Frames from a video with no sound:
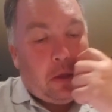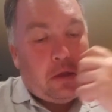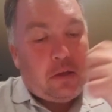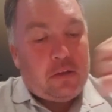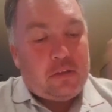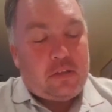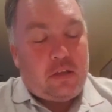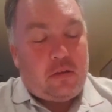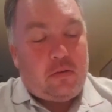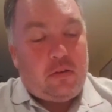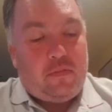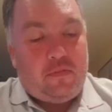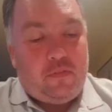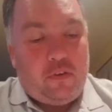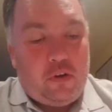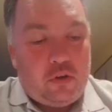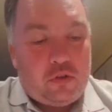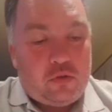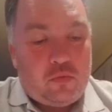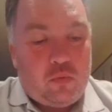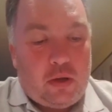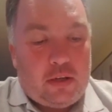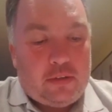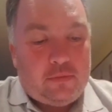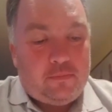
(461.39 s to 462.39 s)
So the
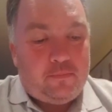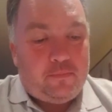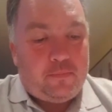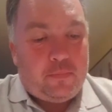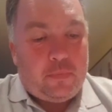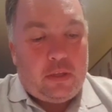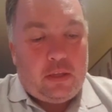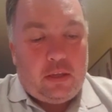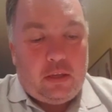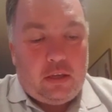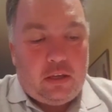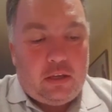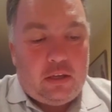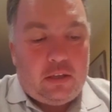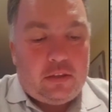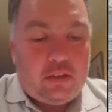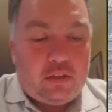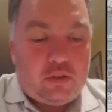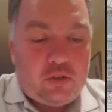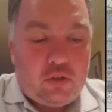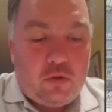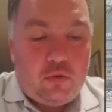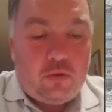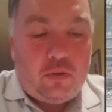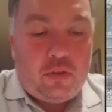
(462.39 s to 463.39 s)
first one, uh, the
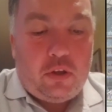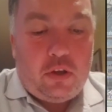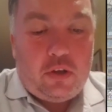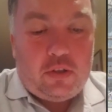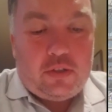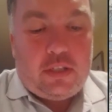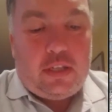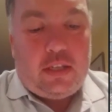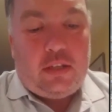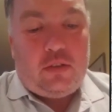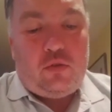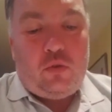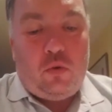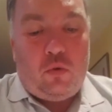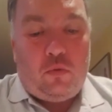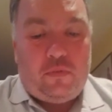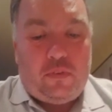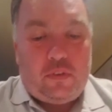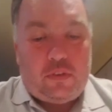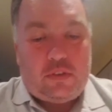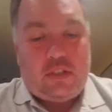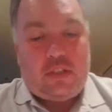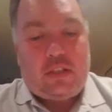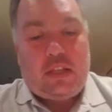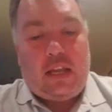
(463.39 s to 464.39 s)
230
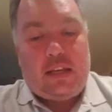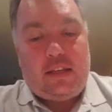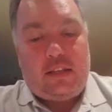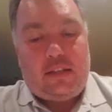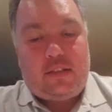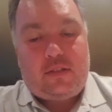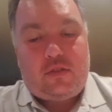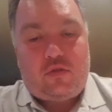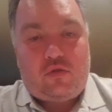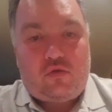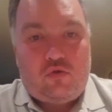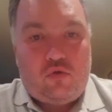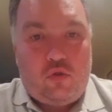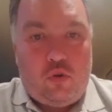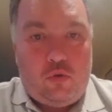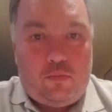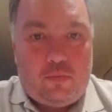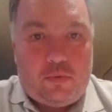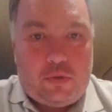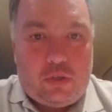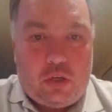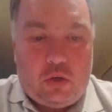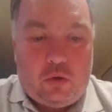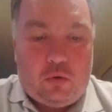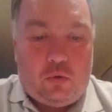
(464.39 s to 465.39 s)
Norfolk Stakes Group
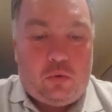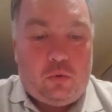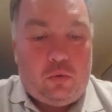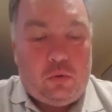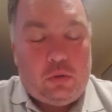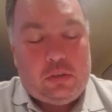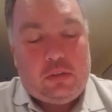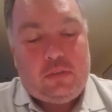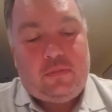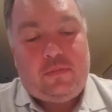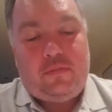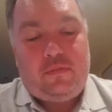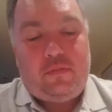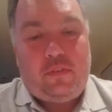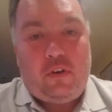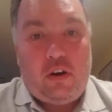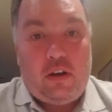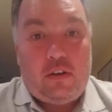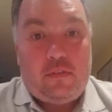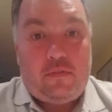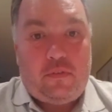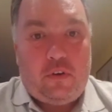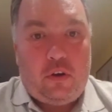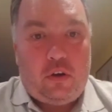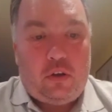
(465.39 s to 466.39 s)
2
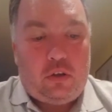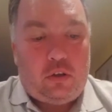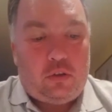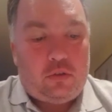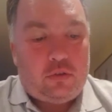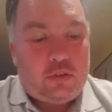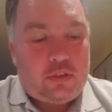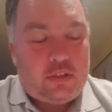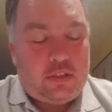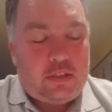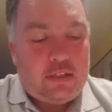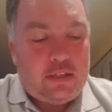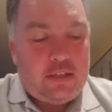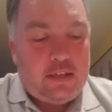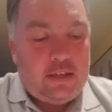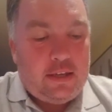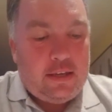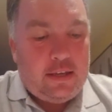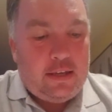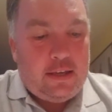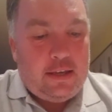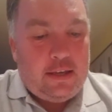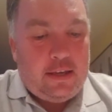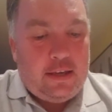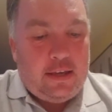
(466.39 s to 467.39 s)
five furlongs.
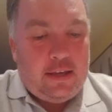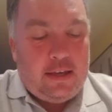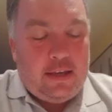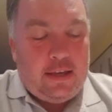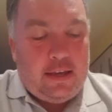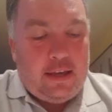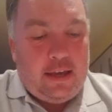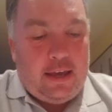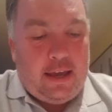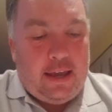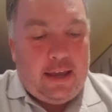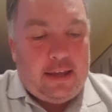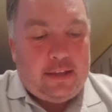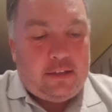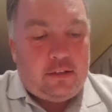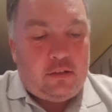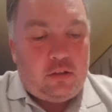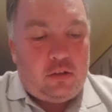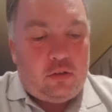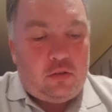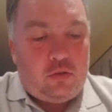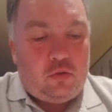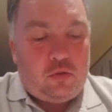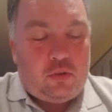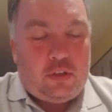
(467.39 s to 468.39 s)

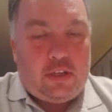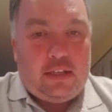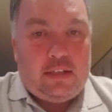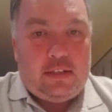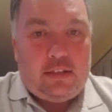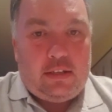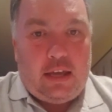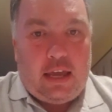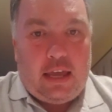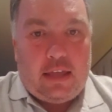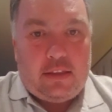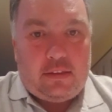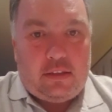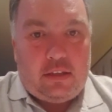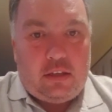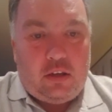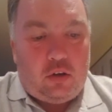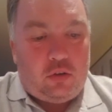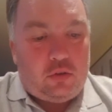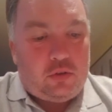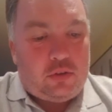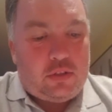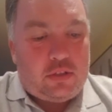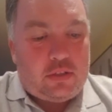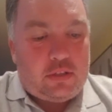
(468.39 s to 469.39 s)
And looking at the
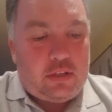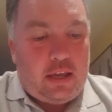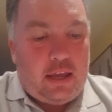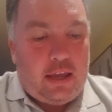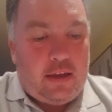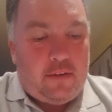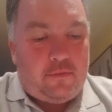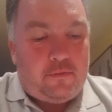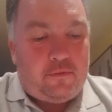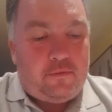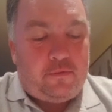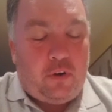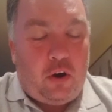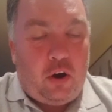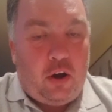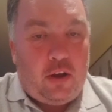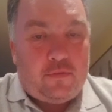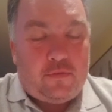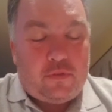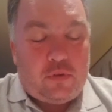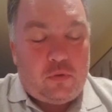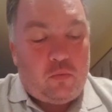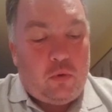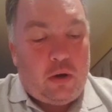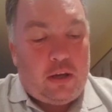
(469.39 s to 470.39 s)
odds at five
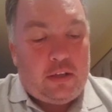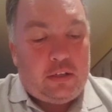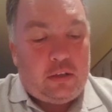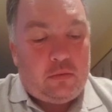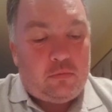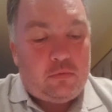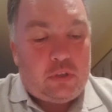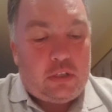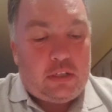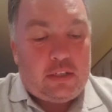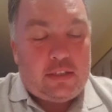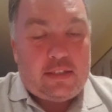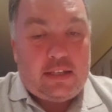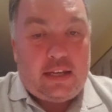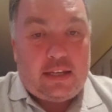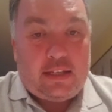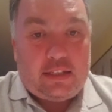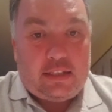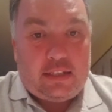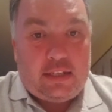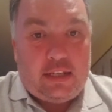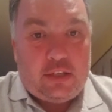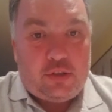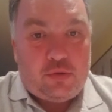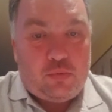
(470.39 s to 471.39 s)
to one, I'm going to take
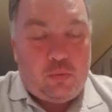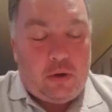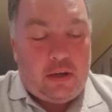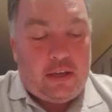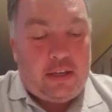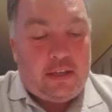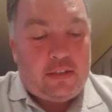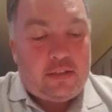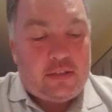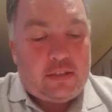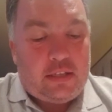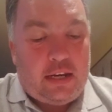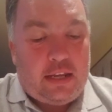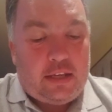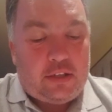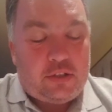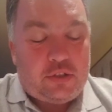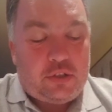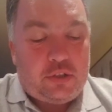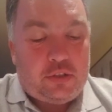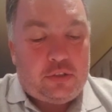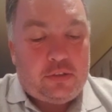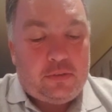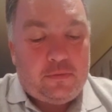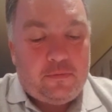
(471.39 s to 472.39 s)
an each way
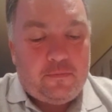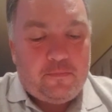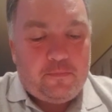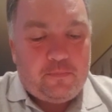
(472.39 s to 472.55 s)
selection,